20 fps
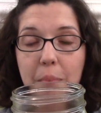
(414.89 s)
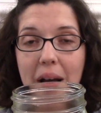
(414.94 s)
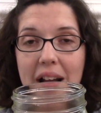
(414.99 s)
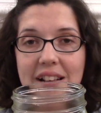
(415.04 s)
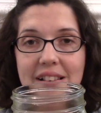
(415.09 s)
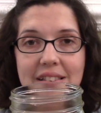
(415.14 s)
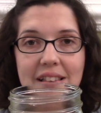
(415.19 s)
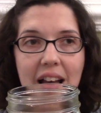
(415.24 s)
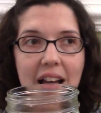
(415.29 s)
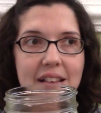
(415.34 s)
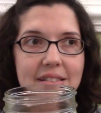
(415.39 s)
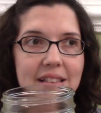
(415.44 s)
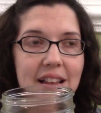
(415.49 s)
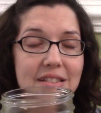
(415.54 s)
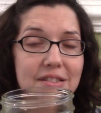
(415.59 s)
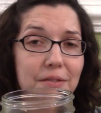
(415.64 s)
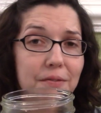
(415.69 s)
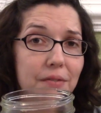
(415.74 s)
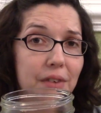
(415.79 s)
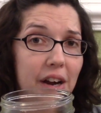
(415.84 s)
pint size
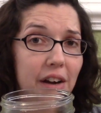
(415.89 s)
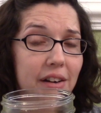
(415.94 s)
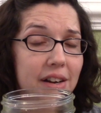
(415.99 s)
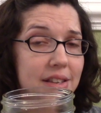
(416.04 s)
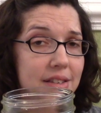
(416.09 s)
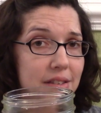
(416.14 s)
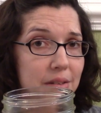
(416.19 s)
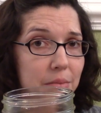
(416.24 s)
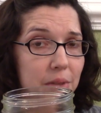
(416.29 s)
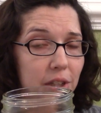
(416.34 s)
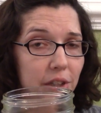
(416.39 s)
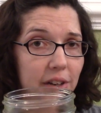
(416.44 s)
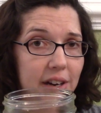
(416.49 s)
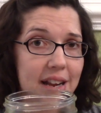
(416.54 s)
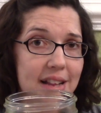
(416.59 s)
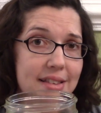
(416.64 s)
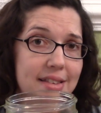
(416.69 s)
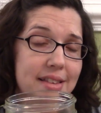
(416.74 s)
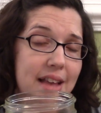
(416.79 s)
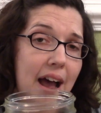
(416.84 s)
that's very similar
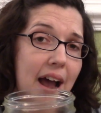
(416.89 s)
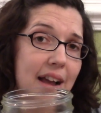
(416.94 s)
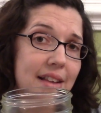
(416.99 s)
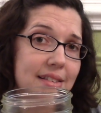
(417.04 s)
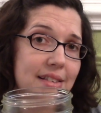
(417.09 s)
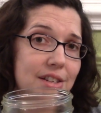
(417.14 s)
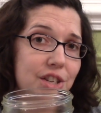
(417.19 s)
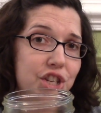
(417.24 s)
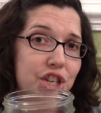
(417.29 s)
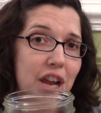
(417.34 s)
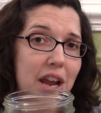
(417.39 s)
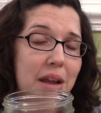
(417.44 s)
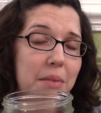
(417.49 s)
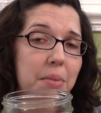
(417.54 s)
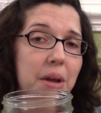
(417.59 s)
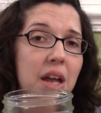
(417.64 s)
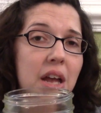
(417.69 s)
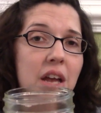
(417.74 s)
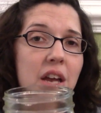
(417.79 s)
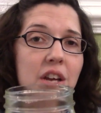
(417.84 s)
in size and shape